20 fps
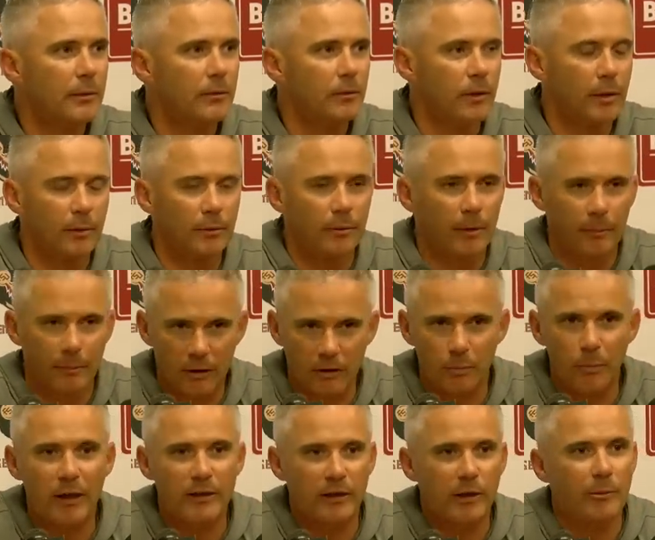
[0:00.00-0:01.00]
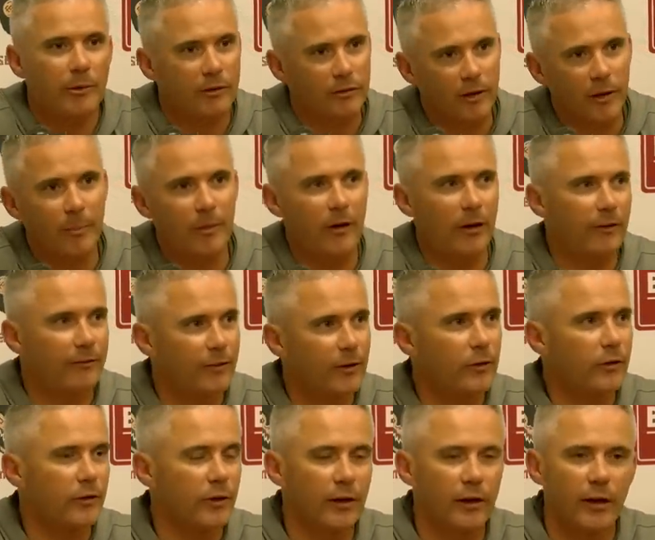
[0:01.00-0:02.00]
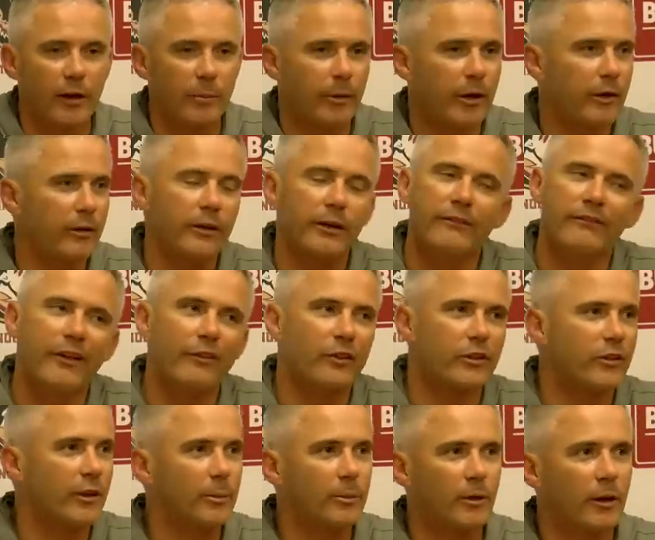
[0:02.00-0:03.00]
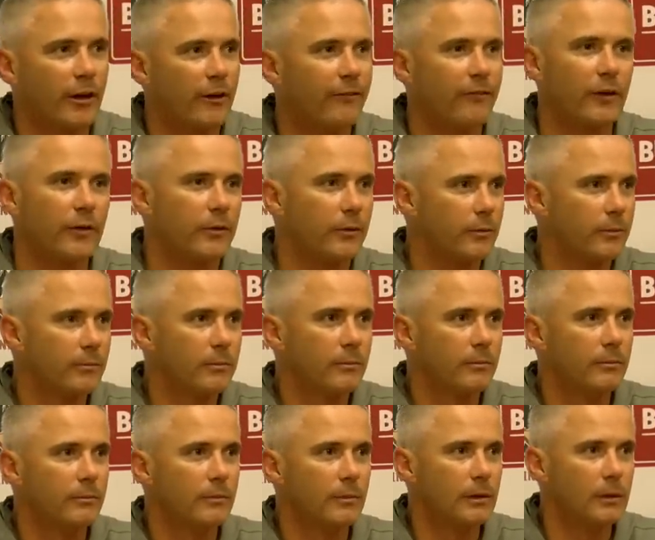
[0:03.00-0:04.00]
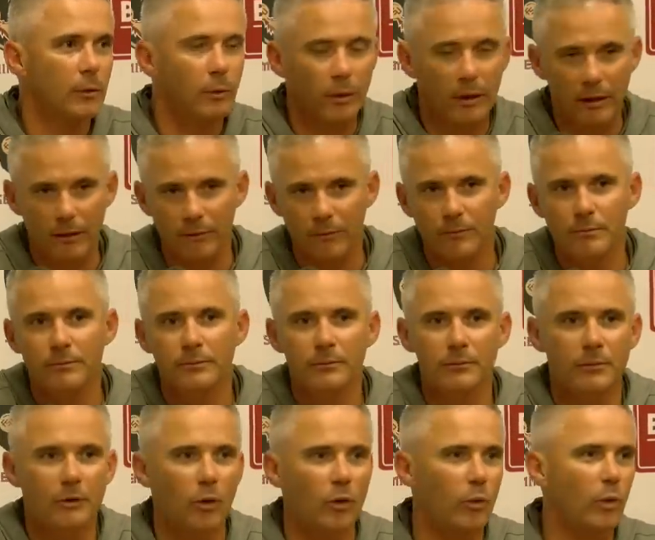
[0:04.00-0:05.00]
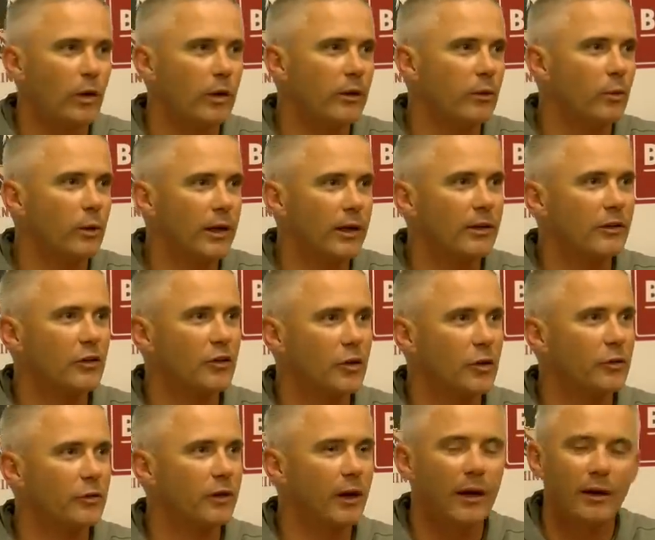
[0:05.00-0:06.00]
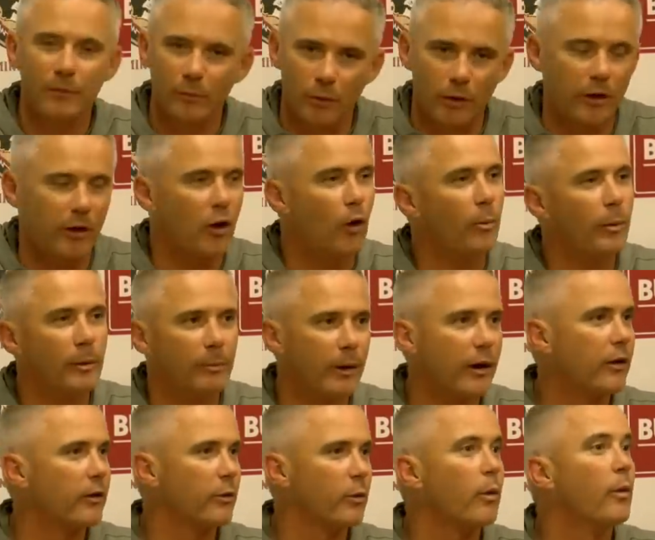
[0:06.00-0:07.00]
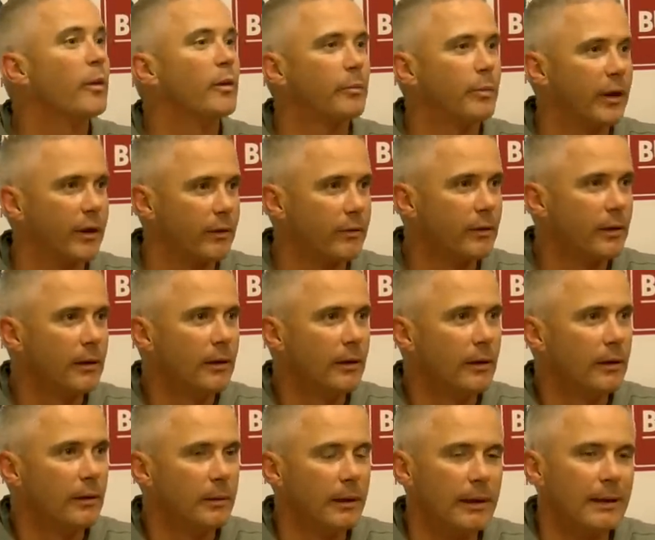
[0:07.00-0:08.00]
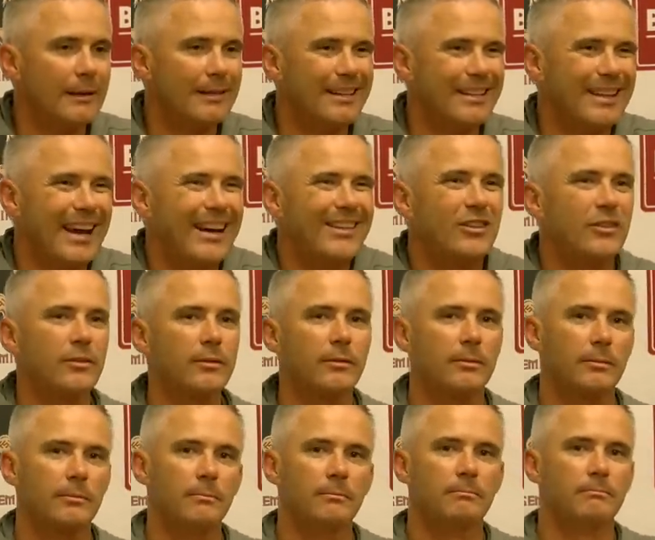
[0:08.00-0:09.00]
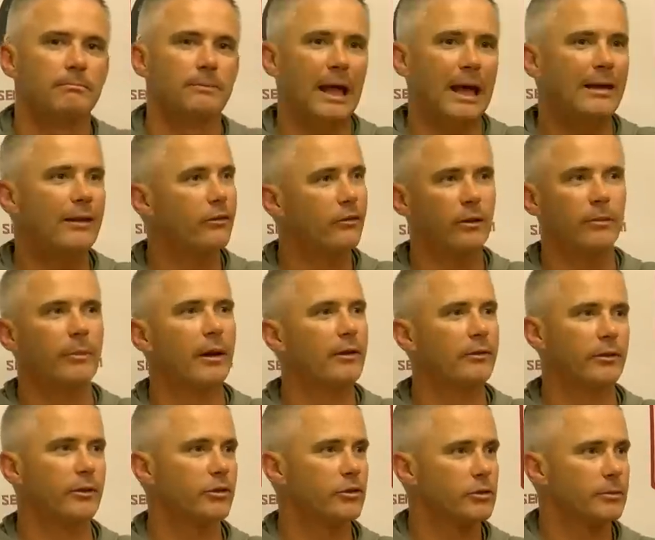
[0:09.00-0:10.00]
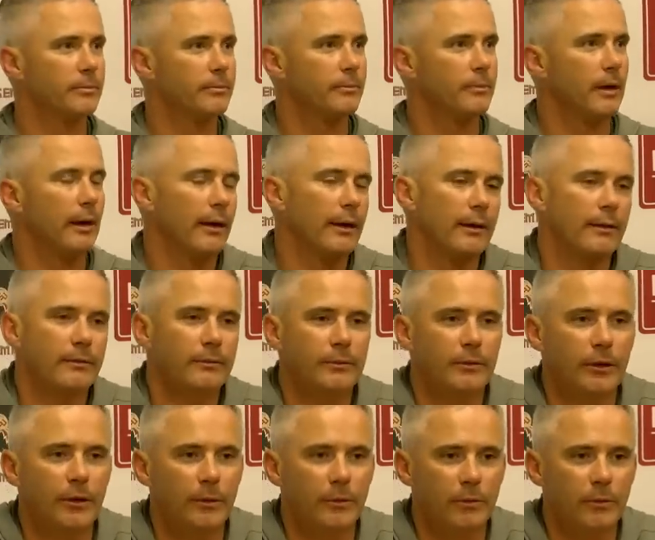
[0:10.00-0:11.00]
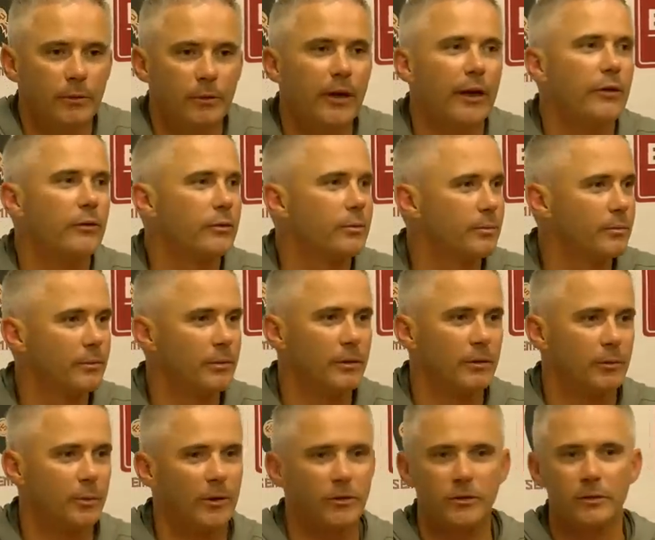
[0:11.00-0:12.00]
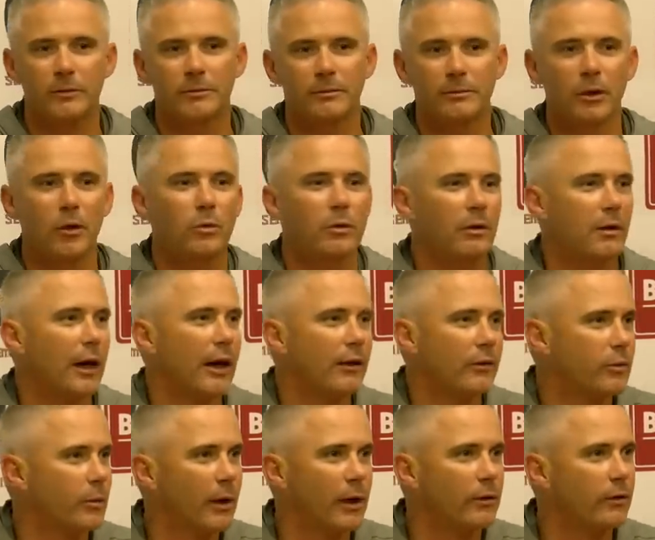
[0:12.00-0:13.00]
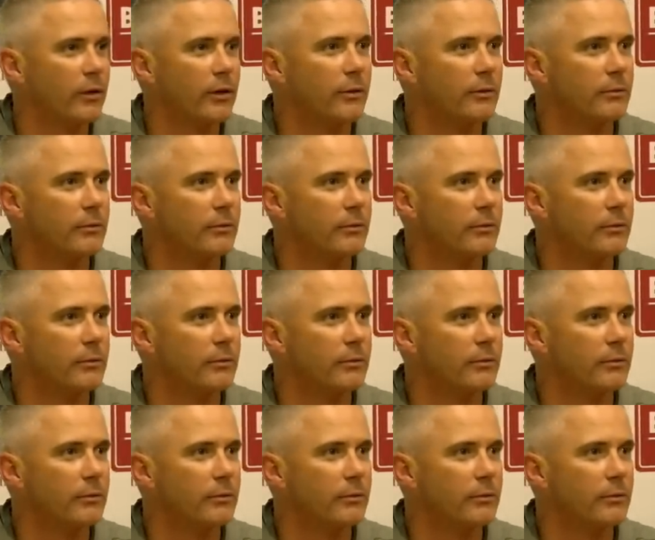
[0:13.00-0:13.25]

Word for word: You know, I'm expect them to step on that field Sunday better than they've ever stepped on that field. And then we get, Lord willing, we get to Tuesday. We're gonna go be better than what we've been. And that's that is the message. And you know, you guys, especially local guys, are out there.